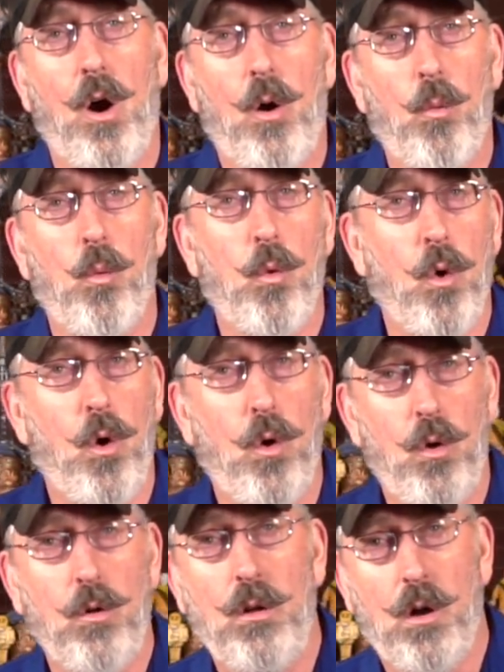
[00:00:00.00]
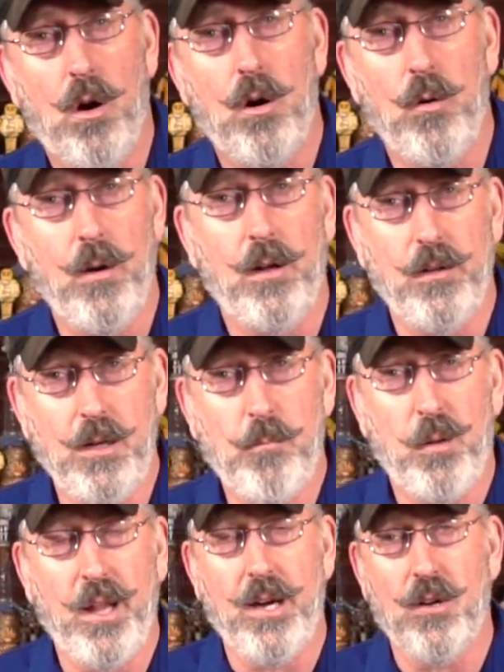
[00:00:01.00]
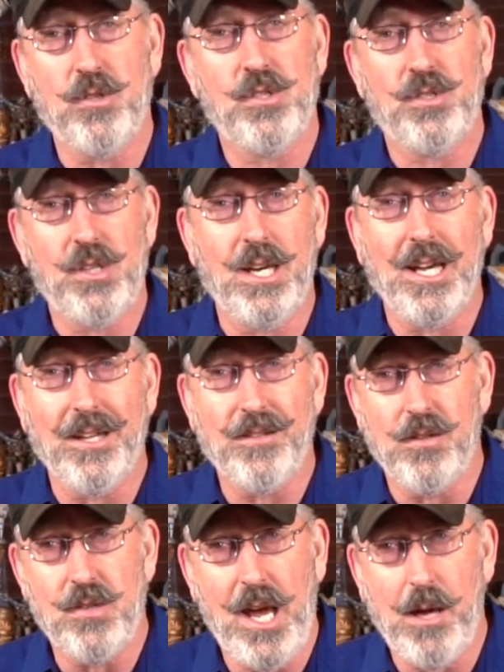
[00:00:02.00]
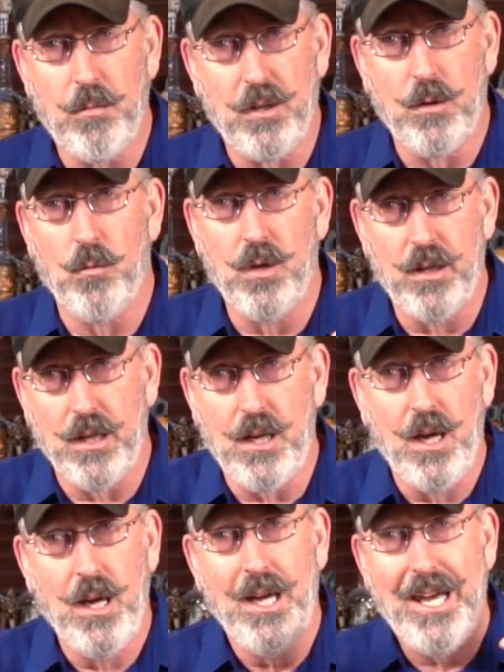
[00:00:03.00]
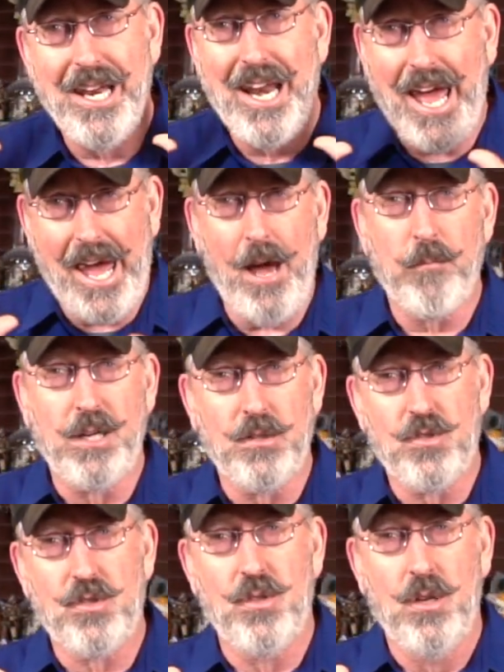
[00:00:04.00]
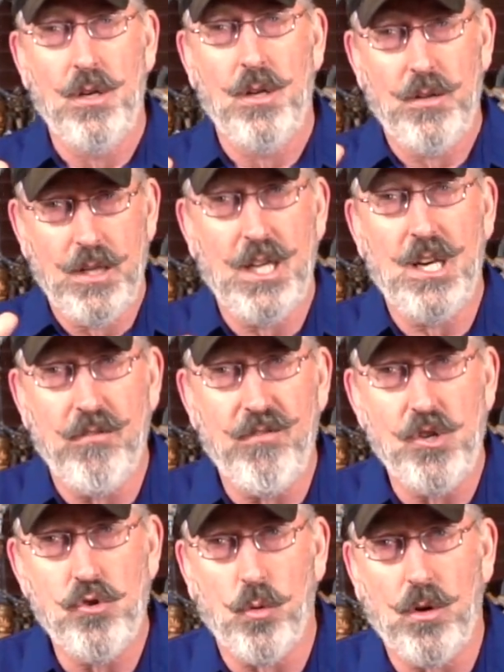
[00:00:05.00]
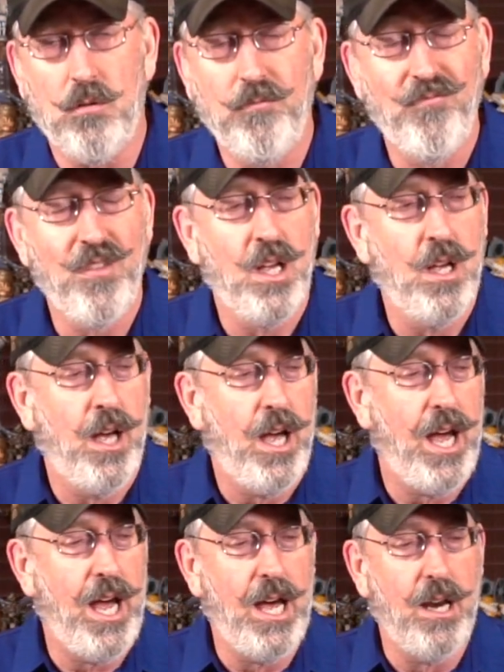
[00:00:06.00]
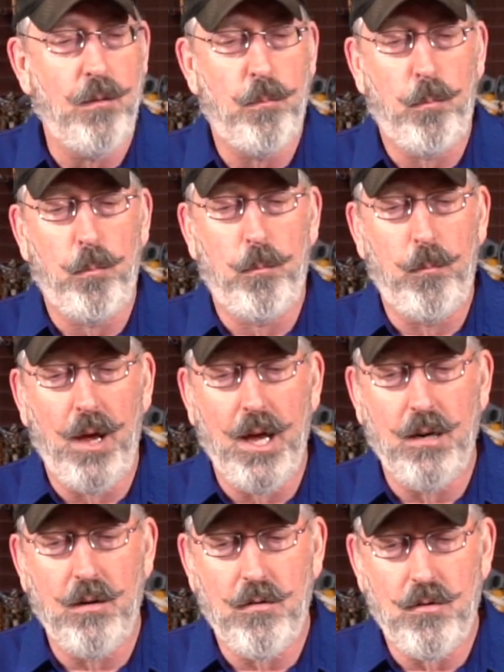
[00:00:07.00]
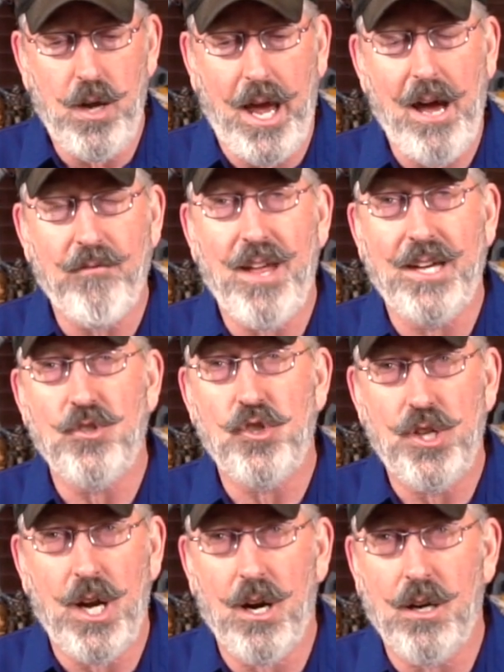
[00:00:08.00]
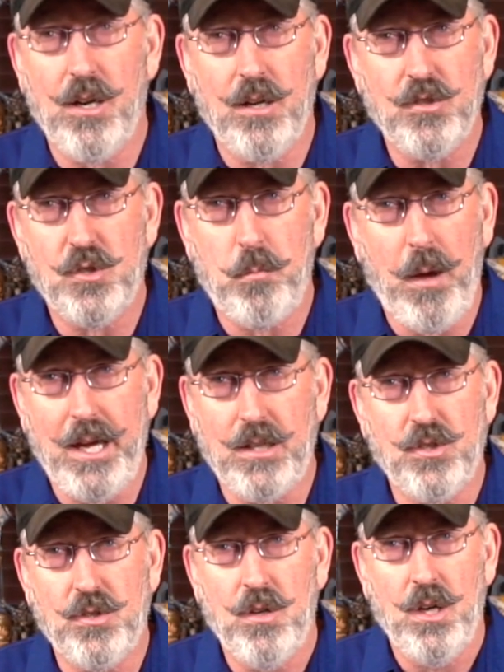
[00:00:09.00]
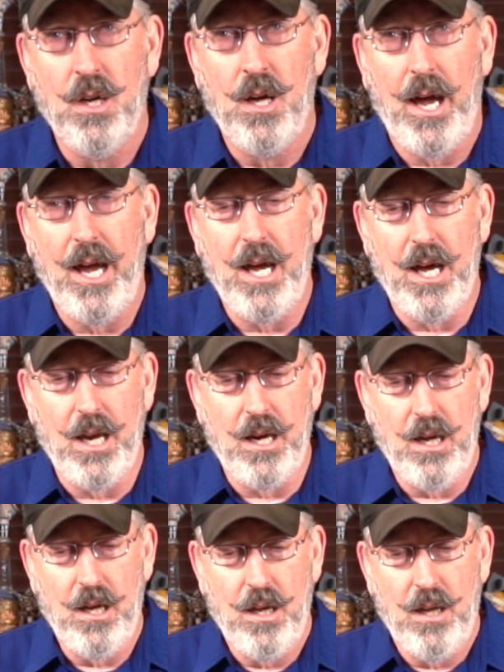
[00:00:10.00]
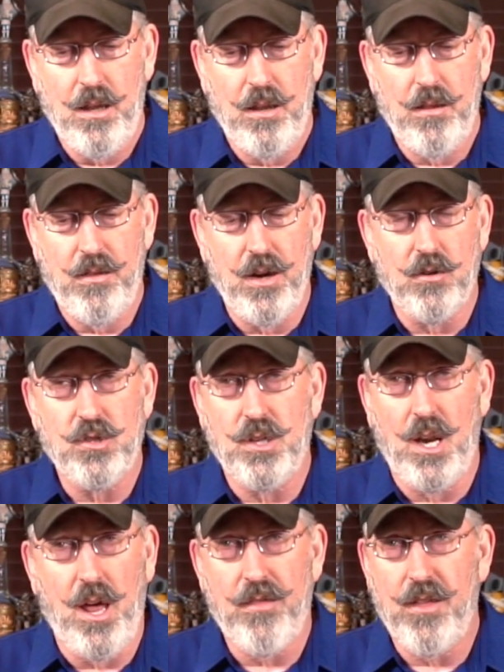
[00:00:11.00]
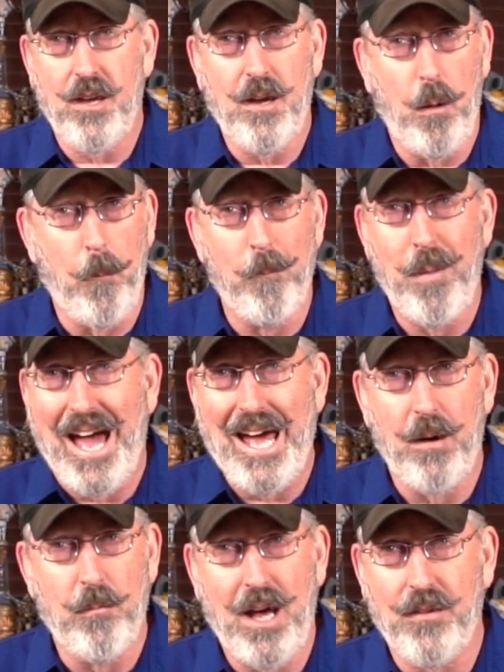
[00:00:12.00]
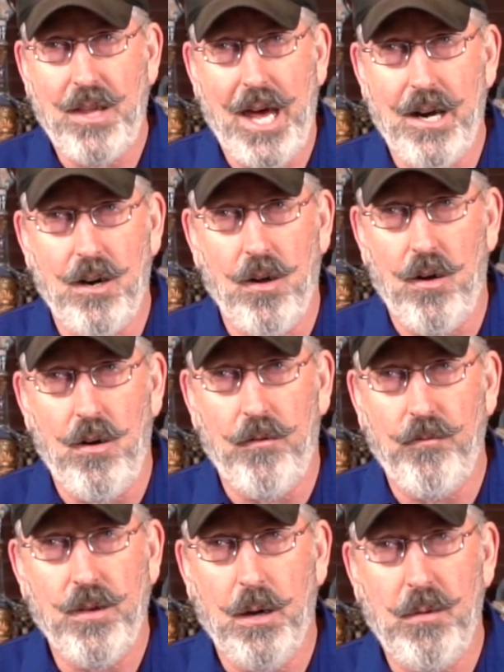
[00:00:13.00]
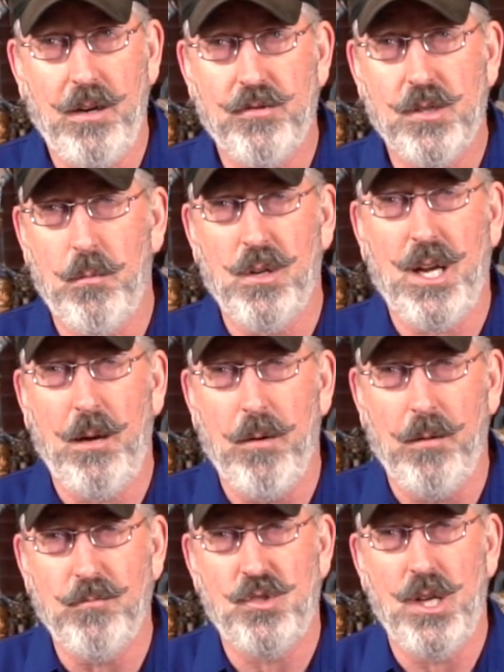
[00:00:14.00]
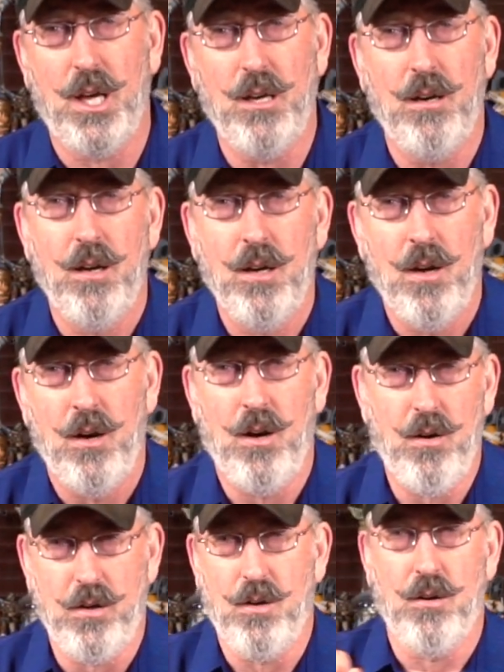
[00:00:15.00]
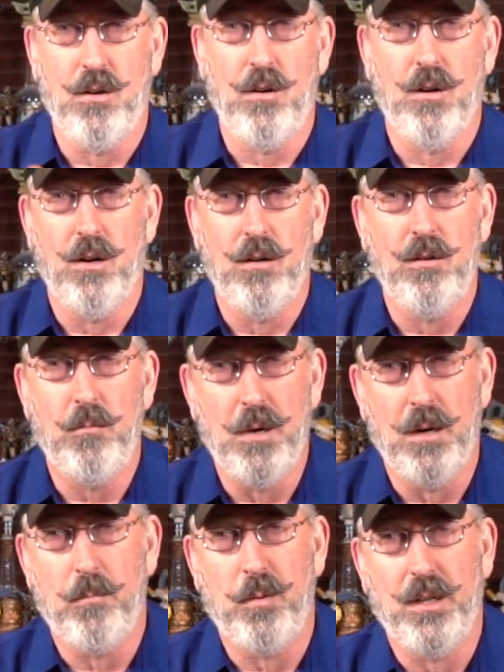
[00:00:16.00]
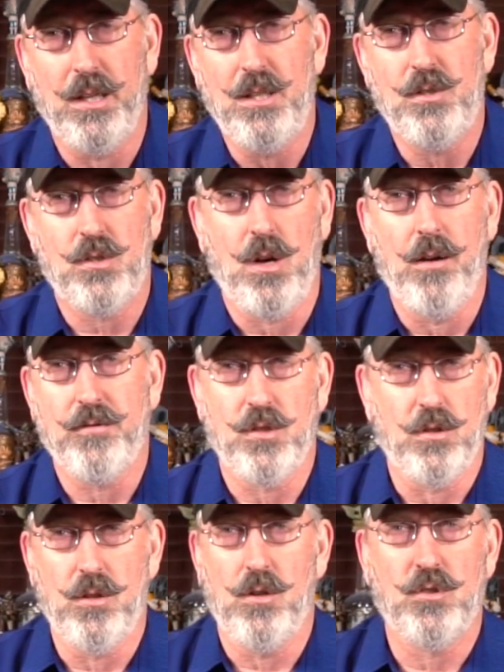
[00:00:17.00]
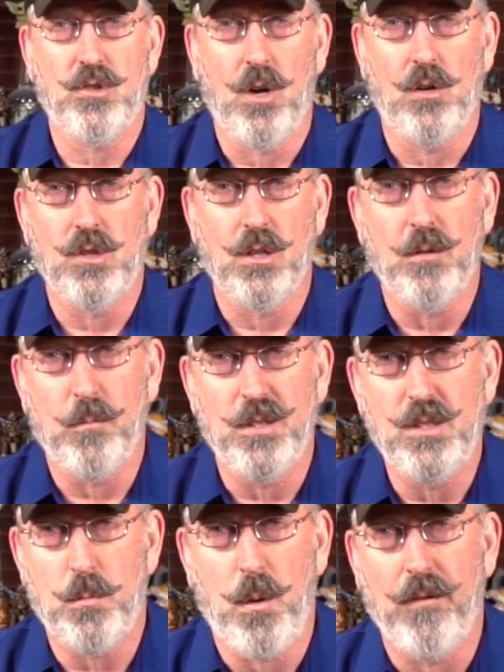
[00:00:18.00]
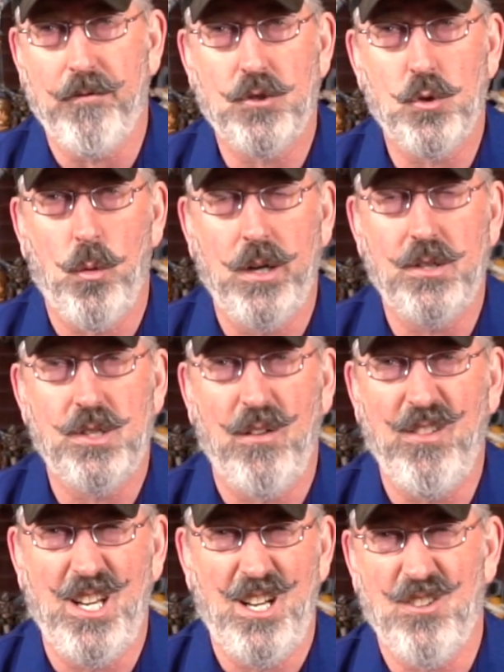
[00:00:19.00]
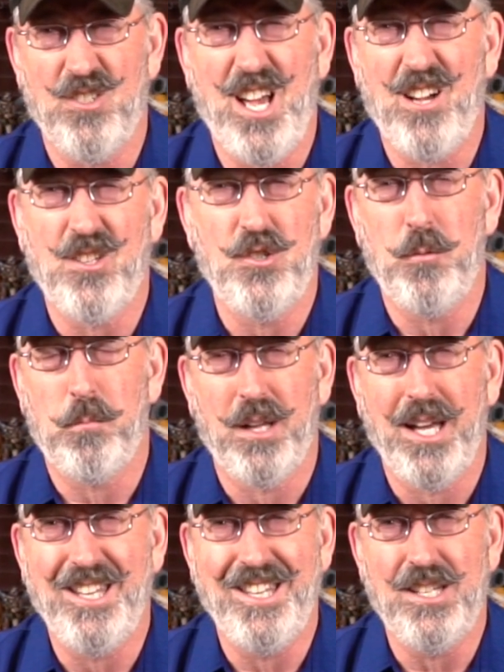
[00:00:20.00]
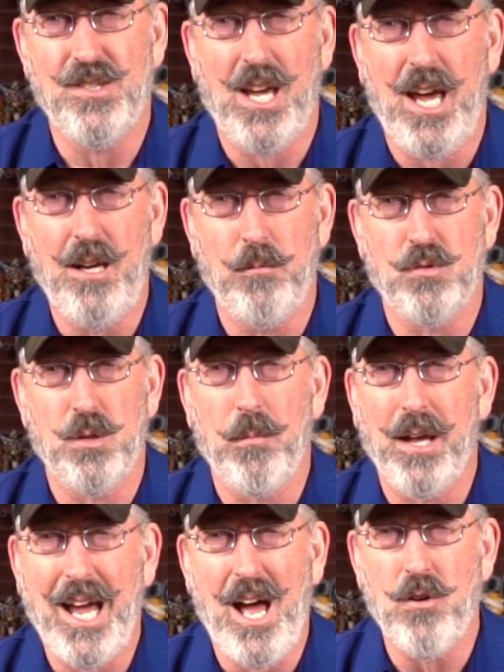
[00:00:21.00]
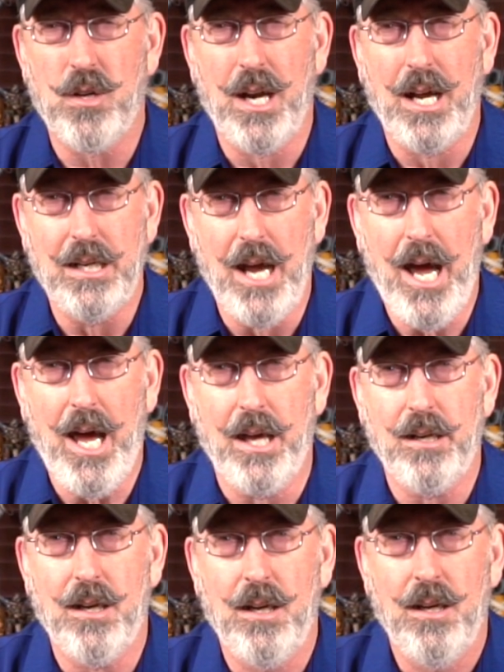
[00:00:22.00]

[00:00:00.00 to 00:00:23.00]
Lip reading: ROLE players sitting at the table. He really inhabits the individual and have that shared space. And there's nothing bad about that at all. I mean, if someone came up and said, oh, you've been a police officer and you're a sergeant on the police department for 27 years, how could you play these games? I'm like, how could I not?